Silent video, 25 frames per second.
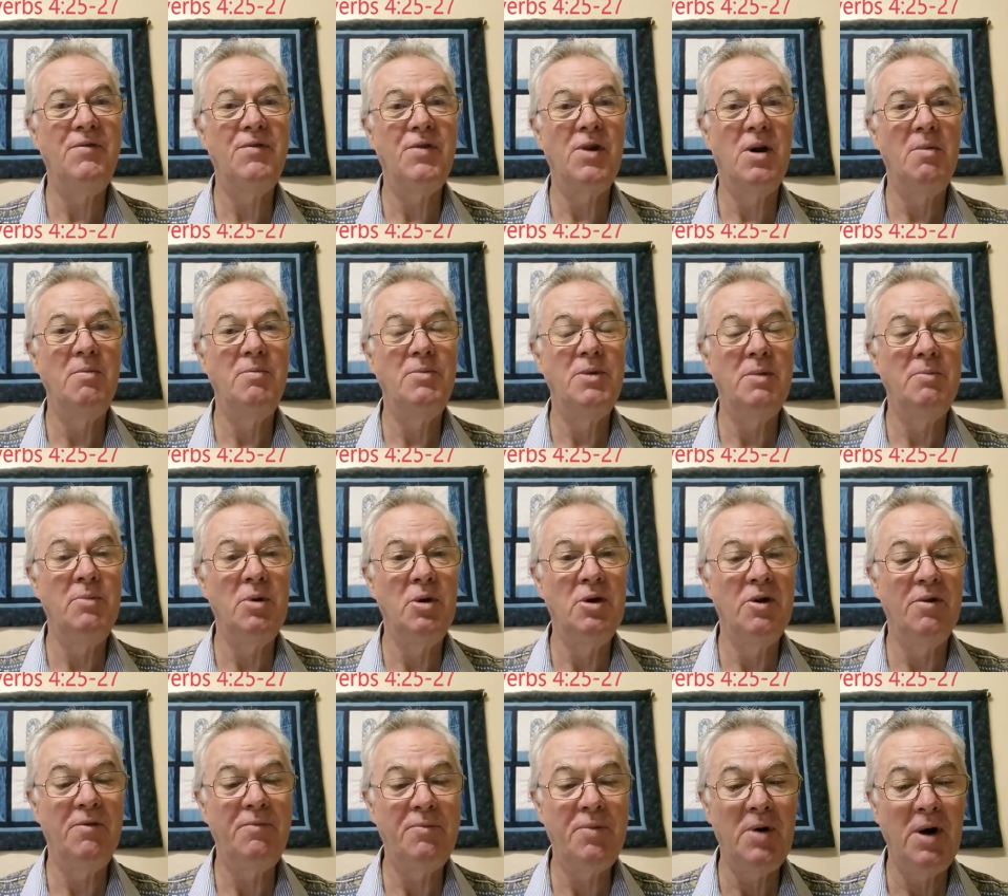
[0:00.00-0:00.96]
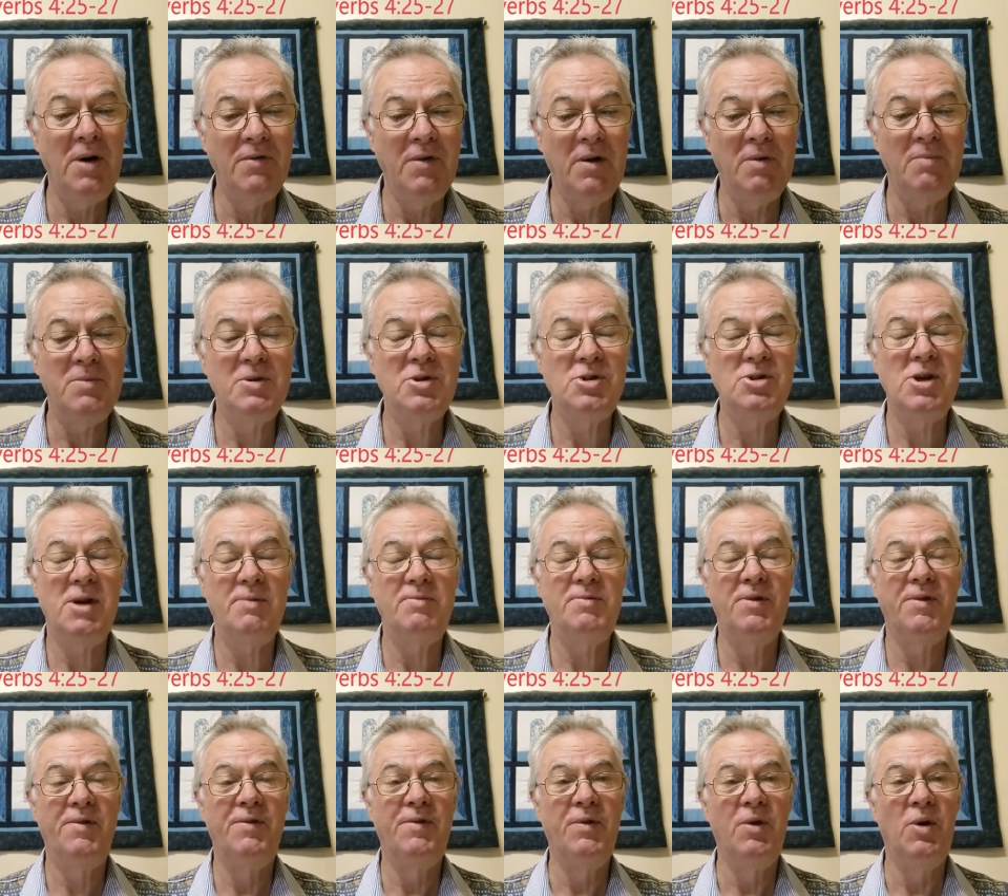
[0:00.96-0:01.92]
from the book of Proverbs,
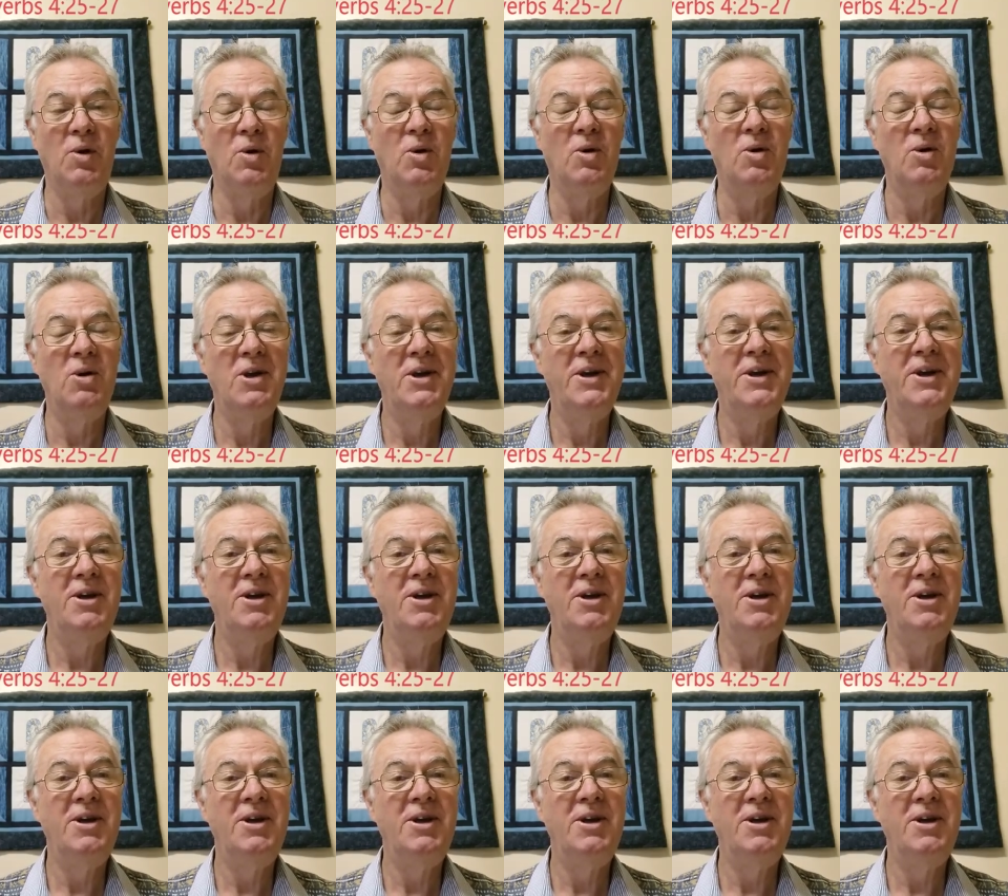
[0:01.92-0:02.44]
chapter 4,